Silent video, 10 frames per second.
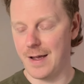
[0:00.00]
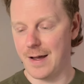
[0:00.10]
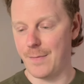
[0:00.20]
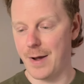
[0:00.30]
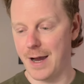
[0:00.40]

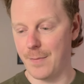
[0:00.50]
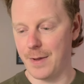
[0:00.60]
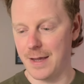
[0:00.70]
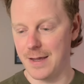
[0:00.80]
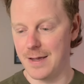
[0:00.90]
might
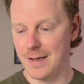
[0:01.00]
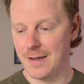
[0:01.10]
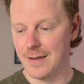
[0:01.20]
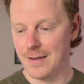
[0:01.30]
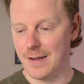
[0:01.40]
be,
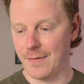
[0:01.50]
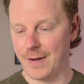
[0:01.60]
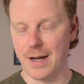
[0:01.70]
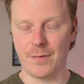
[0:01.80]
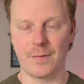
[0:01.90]
I've
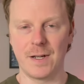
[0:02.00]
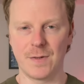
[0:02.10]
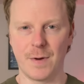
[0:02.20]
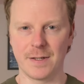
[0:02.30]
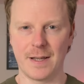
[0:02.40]
kind of
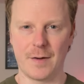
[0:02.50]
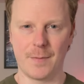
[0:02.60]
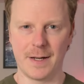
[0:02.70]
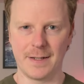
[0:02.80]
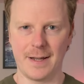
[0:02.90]
reached my sell
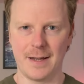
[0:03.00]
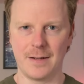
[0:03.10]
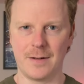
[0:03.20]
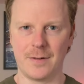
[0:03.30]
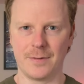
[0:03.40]
by
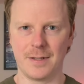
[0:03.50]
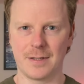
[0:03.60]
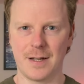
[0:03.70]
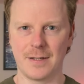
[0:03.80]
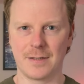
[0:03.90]
date on this
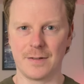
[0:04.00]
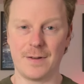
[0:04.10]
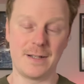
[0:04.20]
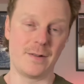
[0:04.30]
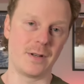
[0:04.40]
kind of stuff.
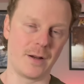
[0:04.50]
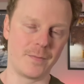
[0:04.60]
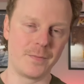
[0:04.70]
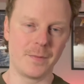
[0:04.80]
I don't know.